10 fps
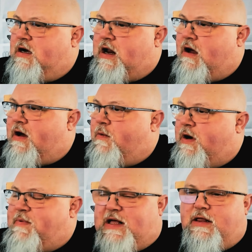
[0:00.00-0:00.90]
Now, I
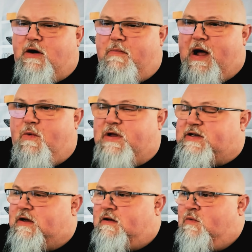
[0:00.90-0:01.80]
want to be clear about
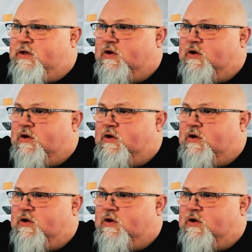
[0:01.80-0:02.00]
what's